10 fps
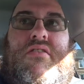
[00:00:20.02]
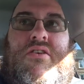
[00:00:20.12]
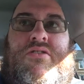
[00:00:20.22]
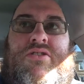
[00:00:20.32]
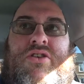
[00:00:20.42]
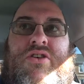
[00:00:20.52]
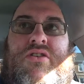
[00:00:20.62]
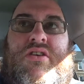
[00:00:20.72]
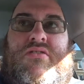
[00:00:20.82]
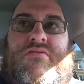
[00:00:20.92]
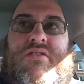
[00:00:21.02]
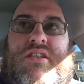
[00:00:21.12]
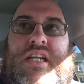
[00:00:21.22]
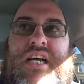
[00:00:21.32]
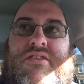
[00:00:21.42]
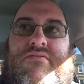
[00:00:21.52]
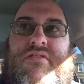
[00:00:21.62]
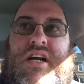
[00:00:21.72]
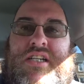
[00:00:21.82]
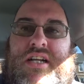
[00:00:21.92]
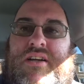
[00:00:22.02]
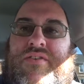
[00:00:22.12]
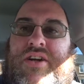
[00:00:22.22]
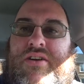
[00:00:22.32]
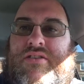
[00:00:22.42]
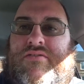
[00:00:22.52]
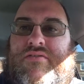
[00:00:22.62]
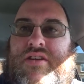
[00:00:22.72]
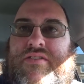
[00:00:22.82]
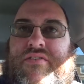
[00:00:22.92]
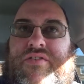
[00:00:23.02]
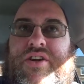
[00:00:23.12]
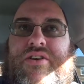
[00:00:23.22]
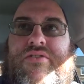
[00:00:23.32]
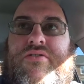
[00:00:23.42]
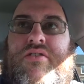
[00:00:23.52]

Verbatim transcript: also, uh, that on the last video of that video.